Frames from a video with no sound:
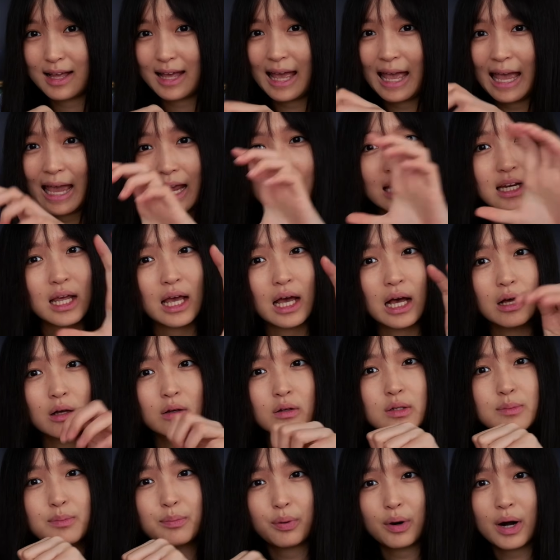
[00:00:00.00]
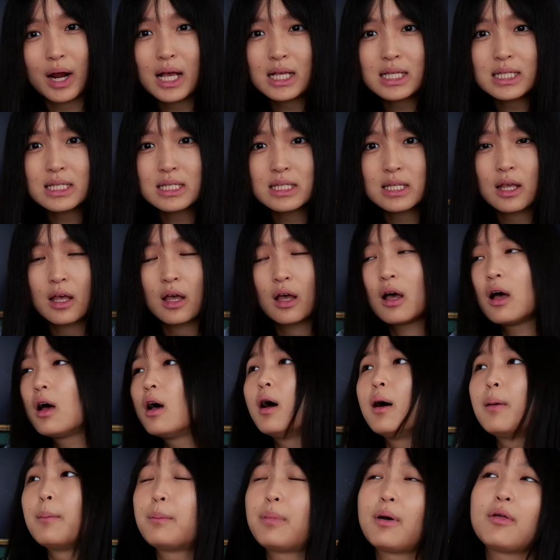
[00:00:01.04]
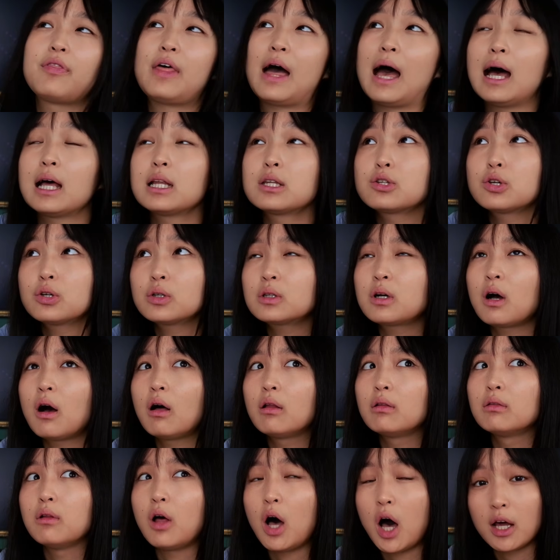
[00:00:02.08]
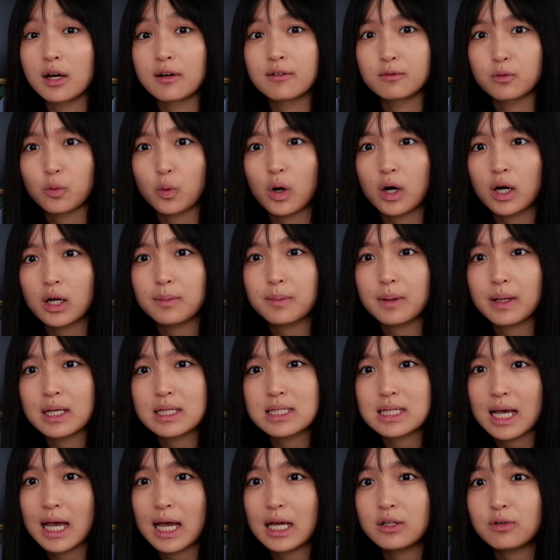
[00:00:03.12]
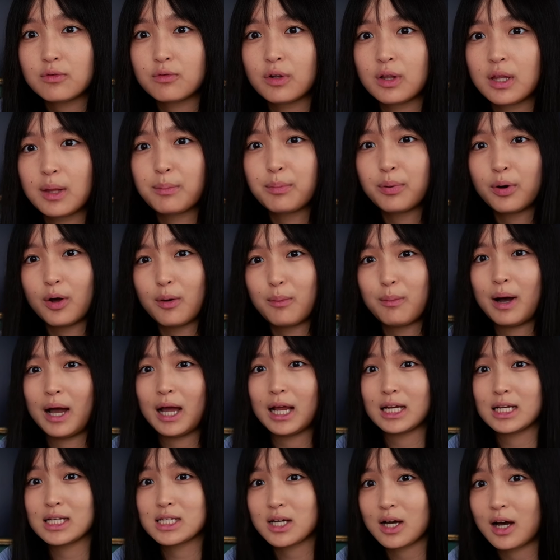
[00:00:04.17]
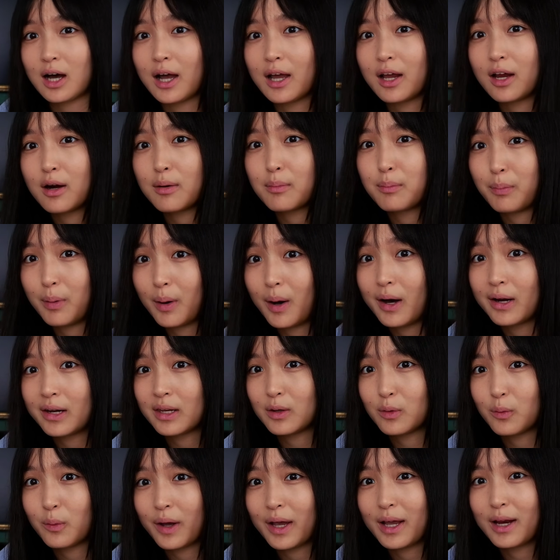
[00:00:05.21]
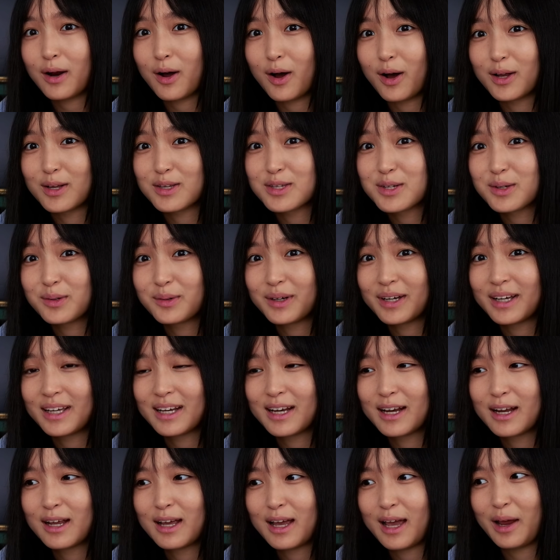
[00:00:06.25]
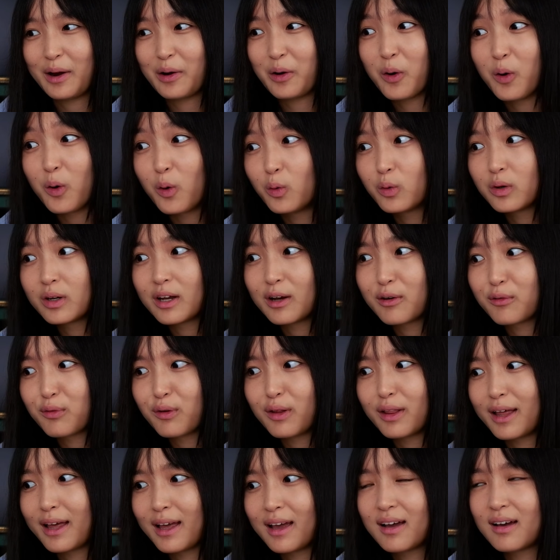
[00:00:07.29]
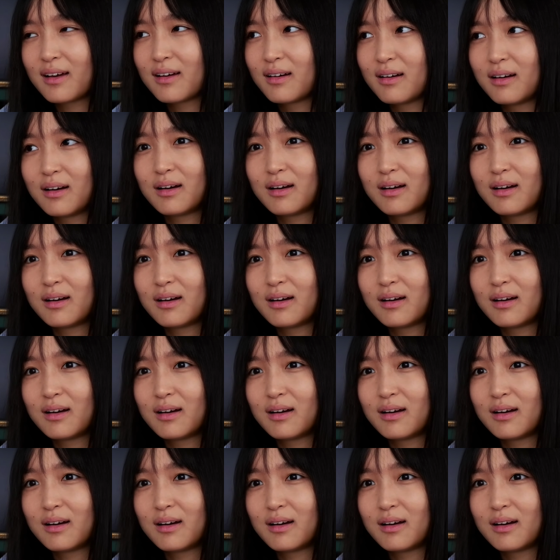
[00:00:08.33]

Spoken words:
handheld press, but that took a lot of work because I had to really put my entire body weight onto it and hold it for like